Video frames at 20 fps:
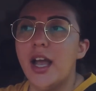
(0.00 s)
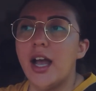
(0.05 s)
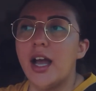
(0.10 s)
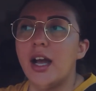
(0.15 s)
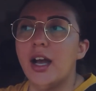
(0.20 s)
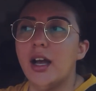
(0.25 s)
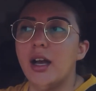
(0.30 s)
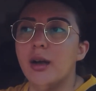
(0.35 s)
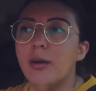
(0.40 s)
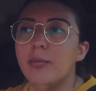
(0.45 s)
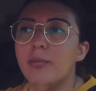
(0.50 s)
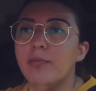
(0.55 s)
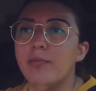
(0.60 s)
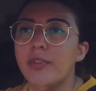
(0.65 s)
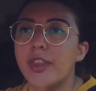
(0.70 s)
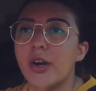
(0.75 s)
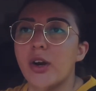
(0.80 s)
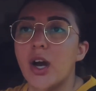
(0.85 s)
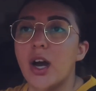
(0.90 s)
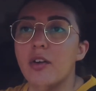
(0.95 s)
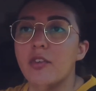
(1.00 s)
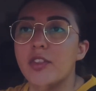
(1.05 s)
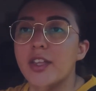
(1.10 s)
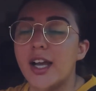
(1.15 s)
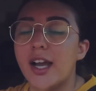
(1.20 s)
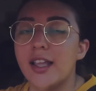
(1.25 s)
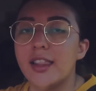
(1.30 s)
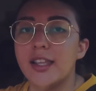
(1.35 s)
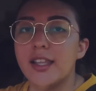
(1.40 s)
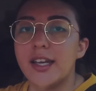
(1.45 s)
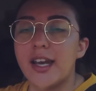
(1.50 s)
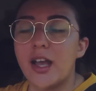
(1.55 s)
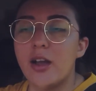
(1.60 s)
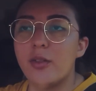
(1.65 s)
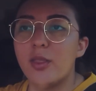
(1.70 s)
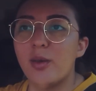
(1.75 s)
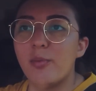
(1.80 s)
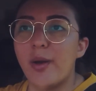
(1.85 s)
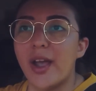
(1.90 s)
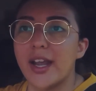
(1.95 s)
Um, they're off the island now.
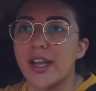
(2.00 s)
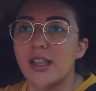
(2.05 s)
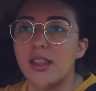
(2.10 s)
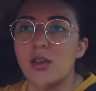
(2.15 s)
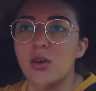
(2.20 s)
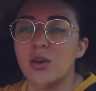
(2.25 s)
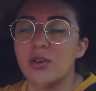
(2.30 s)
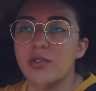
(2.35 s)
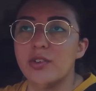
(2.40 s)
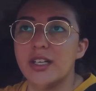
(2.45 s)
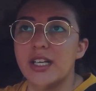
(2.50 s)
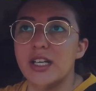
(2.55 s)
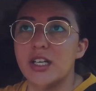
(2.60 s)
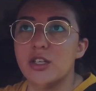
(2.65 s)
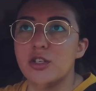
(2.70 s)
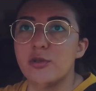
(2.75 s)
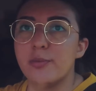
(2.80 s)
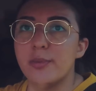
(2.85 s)
They're back at the orphanage.